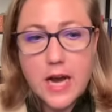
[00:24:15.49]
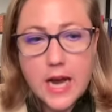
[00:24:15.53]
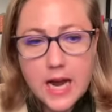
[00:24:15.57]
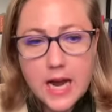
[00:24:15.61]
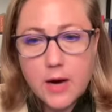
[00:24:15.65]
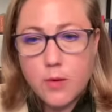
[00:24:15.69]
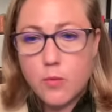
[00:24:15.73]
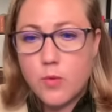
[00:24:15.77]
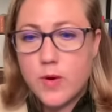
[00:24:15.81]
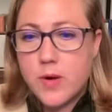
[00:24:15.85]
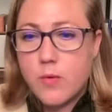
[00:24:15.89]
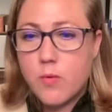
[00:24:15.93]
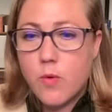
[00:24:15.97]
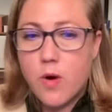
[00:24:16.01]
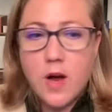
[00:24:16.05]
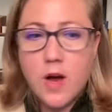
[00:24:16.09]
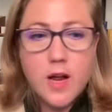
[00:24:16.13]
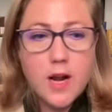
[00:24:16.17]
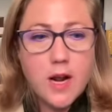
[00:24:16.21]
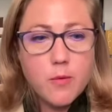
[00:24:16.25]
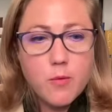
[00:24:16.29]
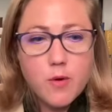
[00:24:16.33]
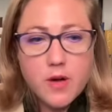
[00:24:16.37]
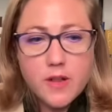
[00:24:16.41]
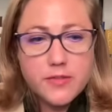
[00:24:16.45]
I
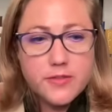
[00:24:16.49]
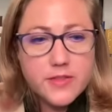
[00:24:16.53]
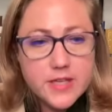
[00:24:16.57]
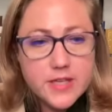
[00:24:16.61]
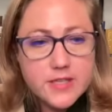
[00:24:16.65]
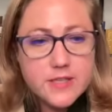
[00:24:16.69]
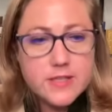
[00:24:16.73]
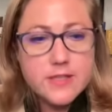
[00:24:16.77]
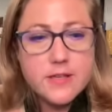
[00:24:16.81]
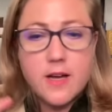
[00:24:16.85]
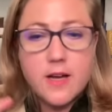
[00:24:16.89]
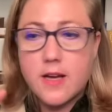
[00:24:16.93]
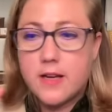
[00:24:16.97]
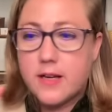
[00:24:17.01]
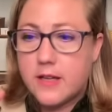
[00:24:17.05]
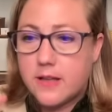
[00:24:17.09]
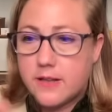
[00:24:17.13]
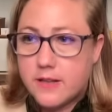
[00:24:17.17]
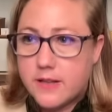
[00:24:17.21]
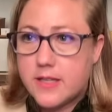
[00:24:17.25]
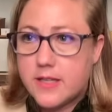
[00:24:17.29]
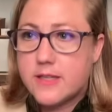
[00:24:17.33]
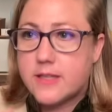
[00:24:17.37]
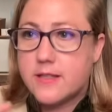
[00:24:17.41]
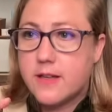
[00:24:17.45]
want this done
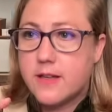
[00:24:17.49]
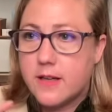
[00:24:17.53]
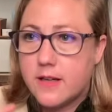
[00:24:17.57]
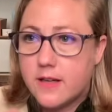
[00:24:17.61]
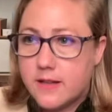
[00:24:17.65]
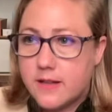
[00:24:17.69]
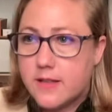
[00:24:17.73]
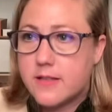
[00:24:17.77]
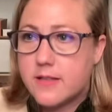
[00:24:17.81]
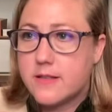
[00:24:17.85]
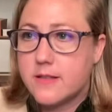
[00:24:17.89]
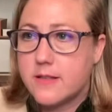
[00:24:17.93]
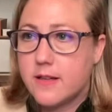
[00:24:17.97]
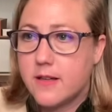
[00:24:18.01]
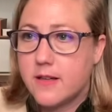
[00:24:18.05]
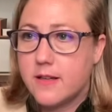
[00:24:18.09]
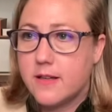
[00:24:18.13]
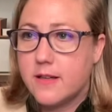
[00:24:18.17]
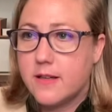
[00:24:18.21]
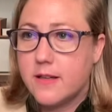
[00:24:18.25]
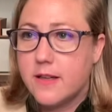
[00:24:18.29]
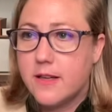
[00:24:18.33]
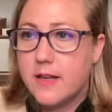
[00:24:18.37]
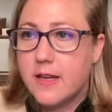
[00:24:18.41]
and this done and this done.